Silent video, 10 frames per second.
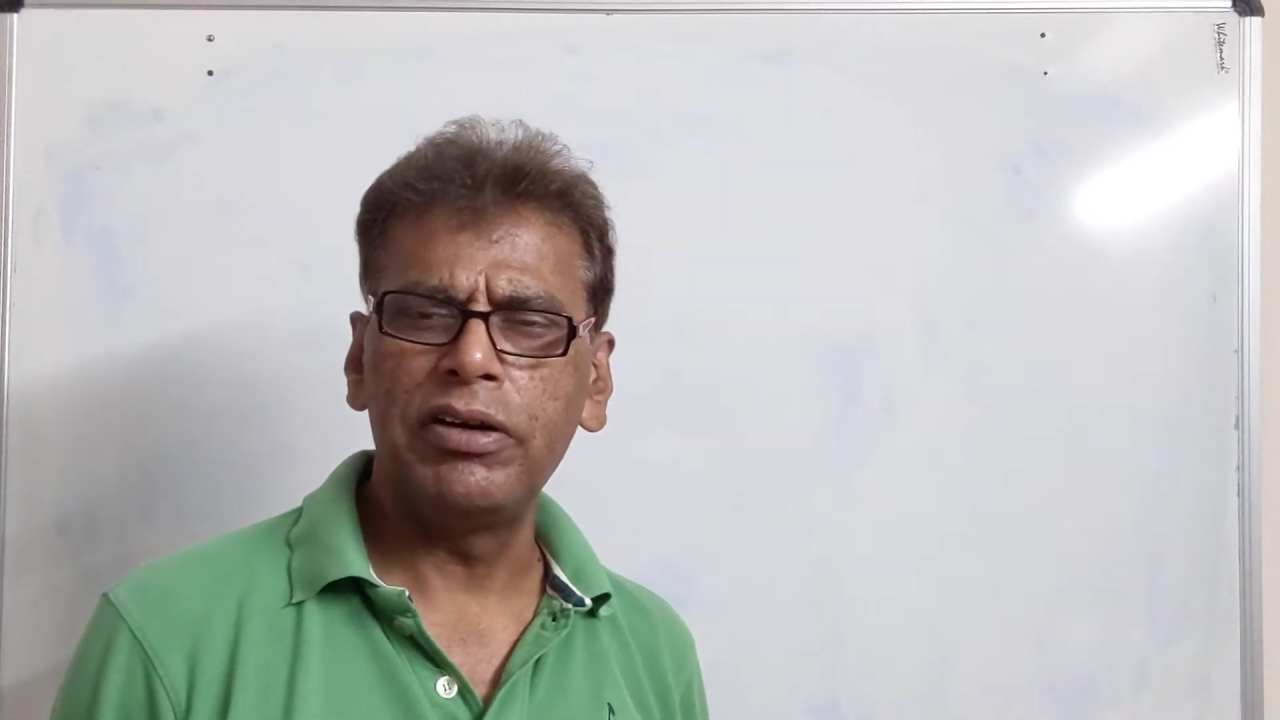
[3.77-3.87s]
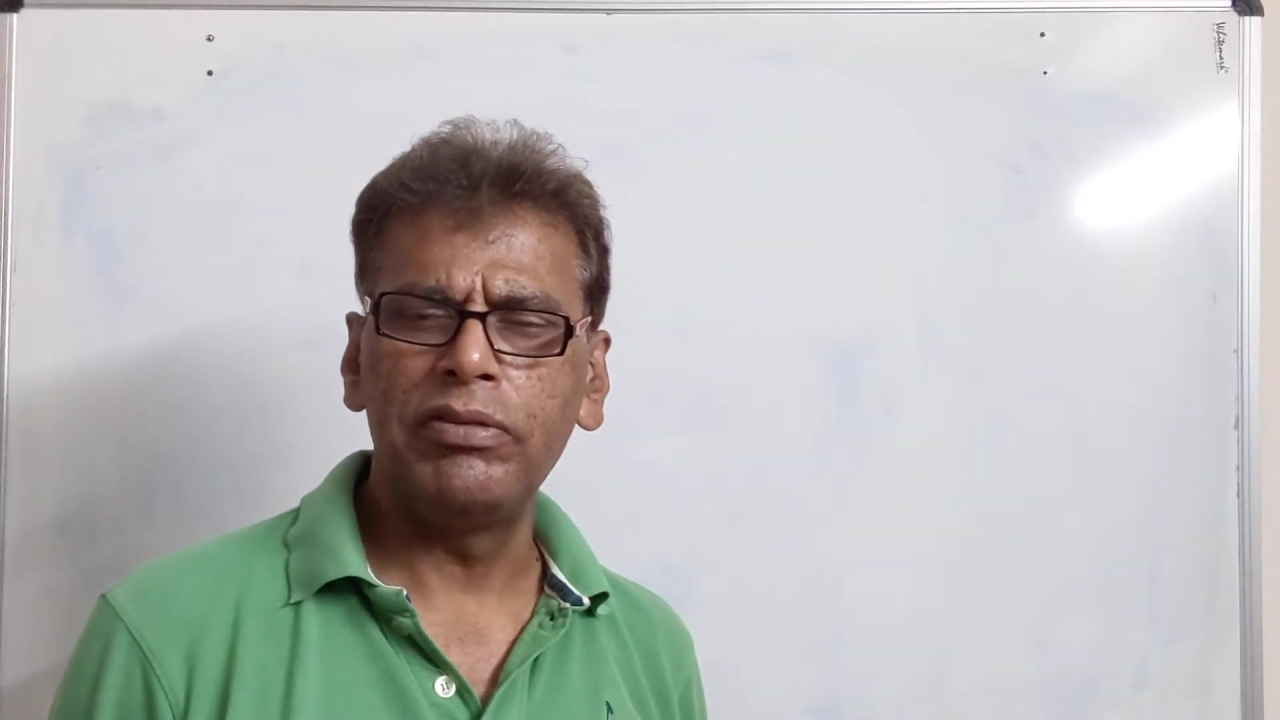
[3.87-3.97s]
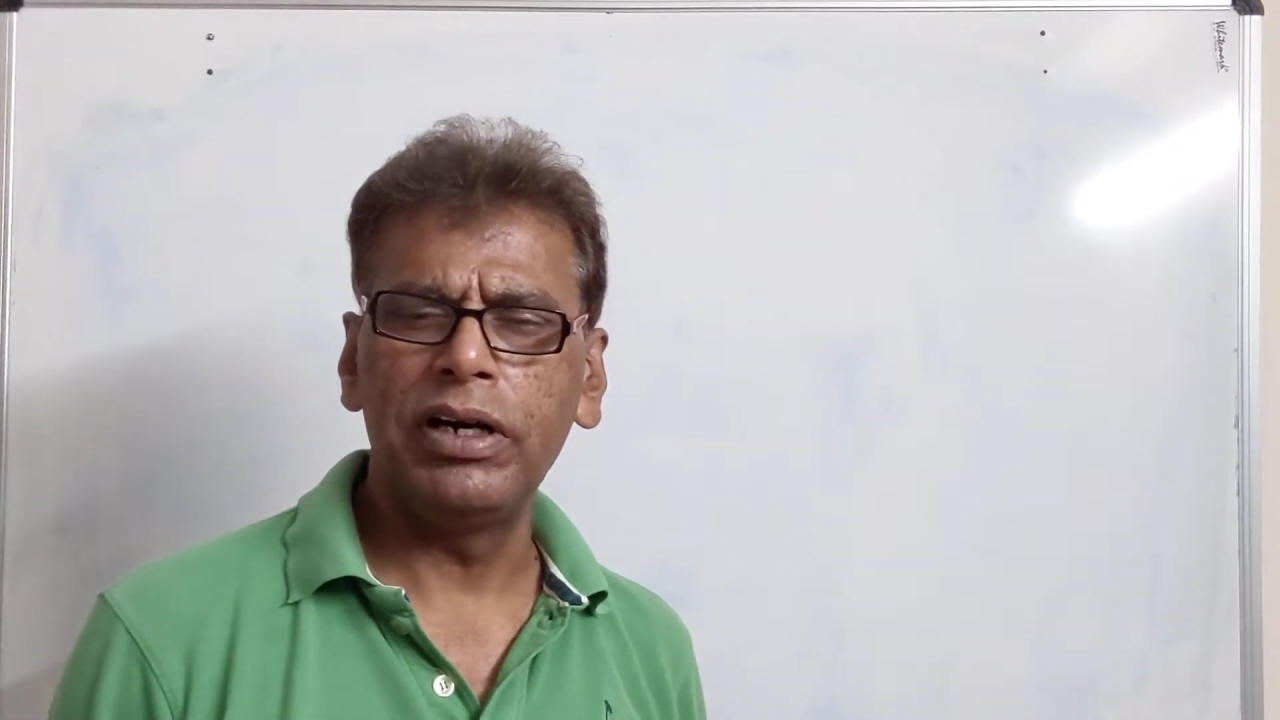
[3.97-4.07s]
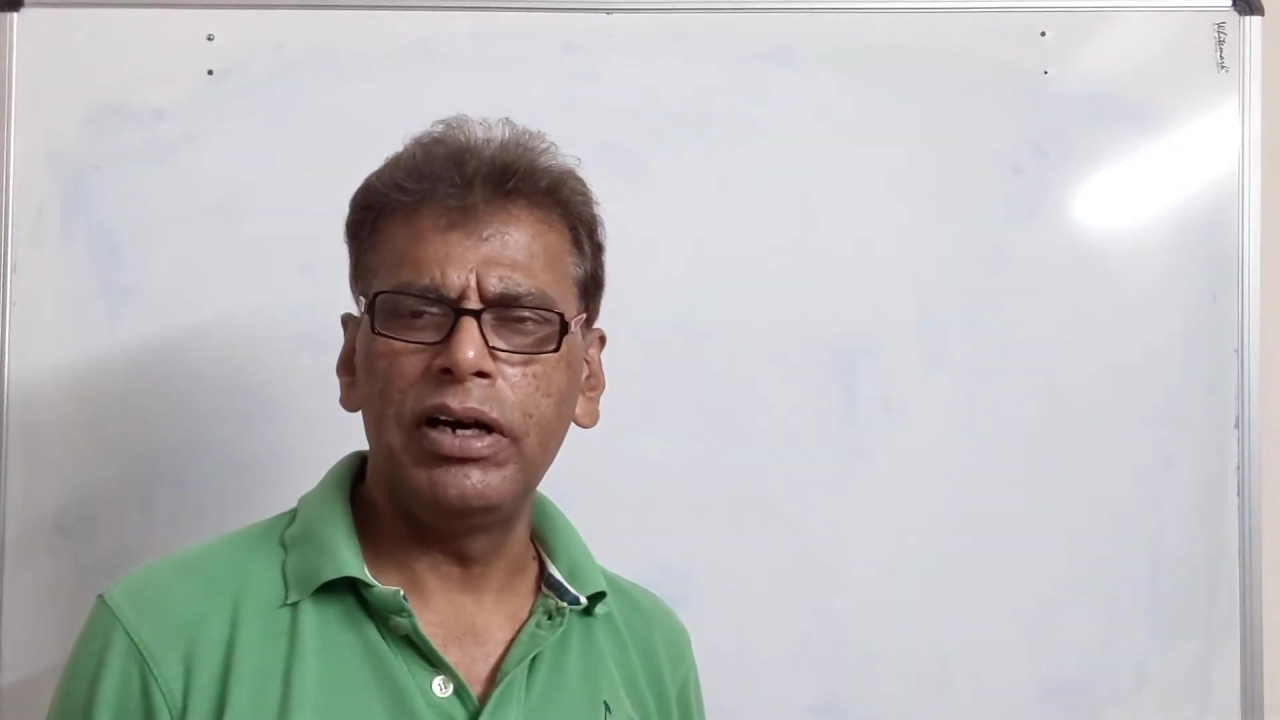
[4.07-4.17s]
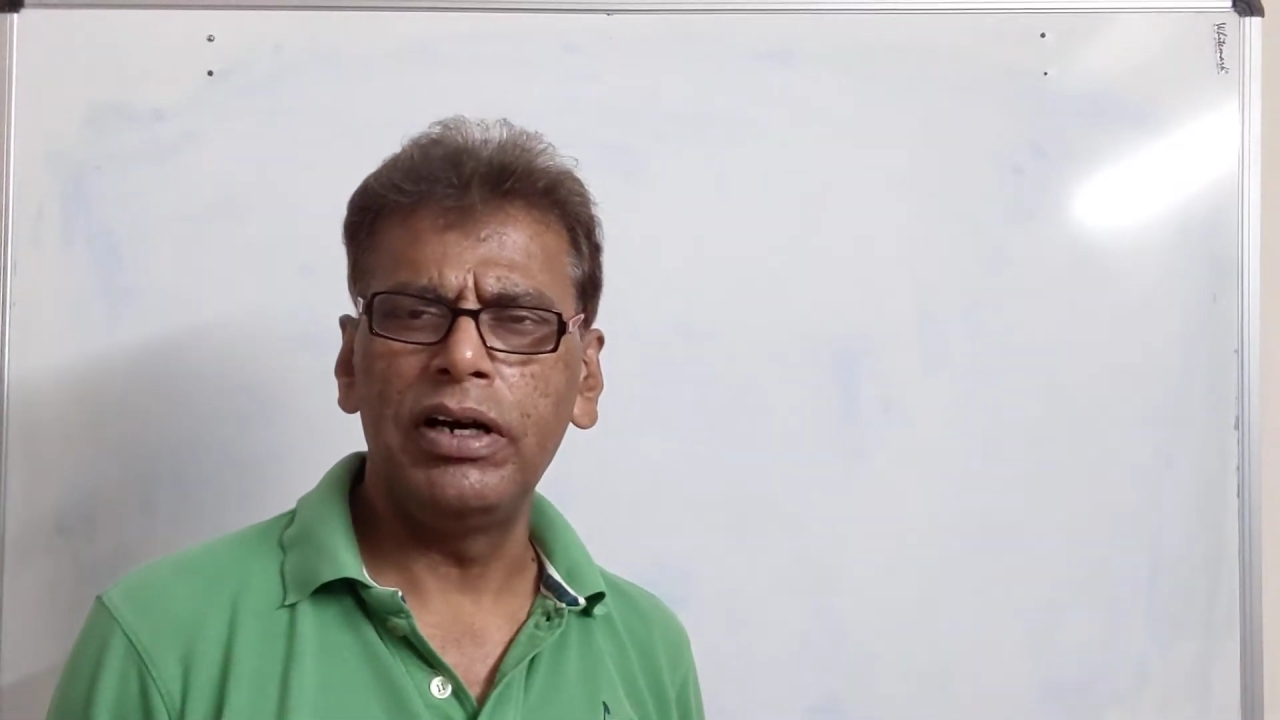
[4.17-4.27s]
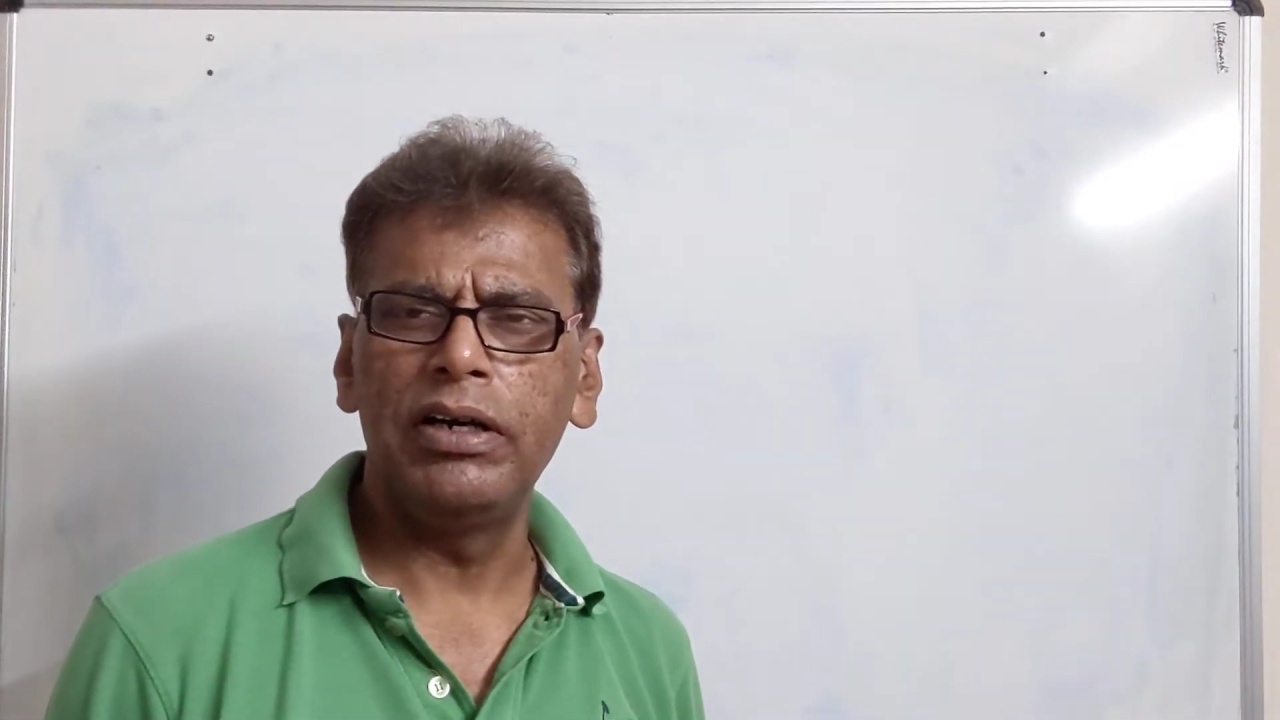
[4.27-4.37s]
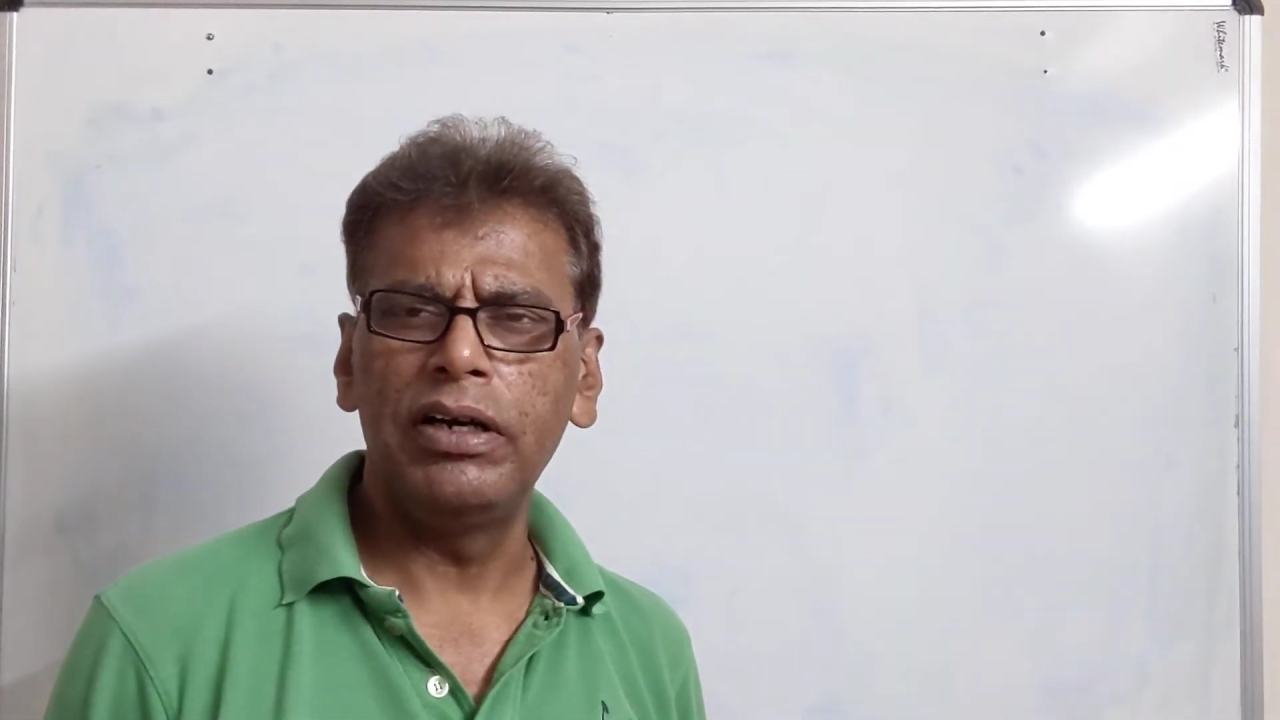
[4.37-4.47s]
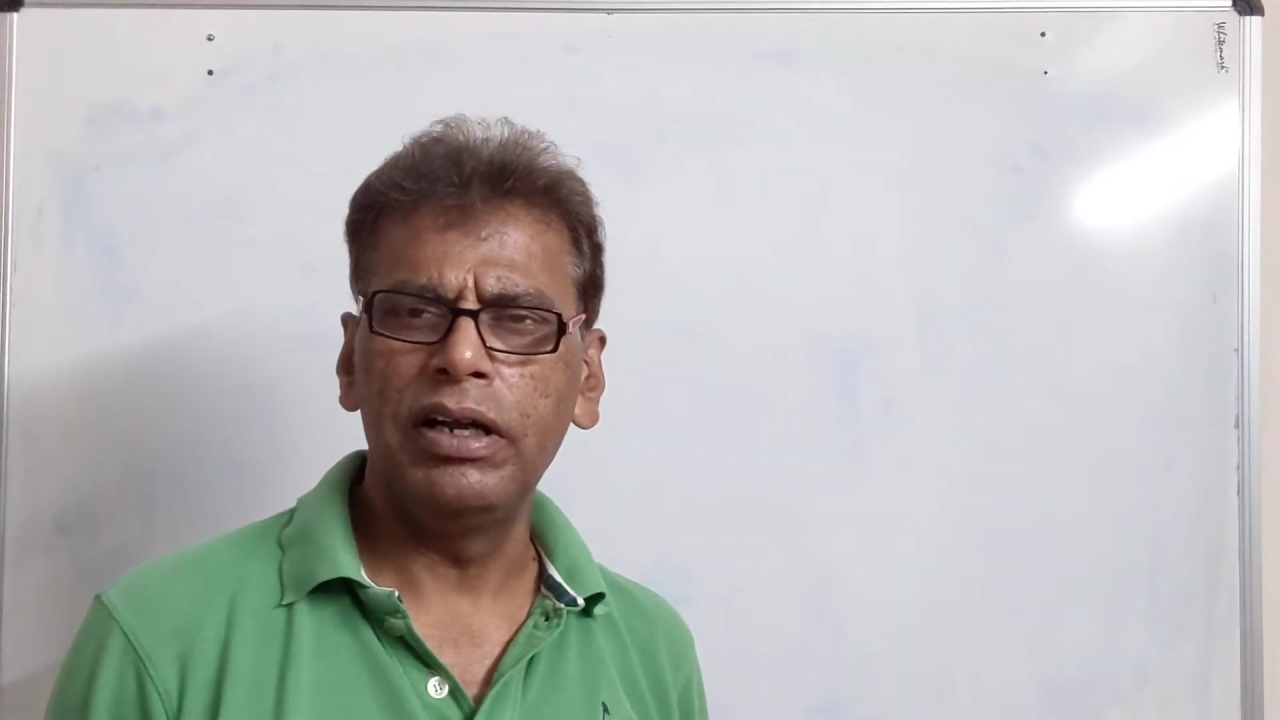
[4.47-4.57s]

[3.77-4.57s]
of the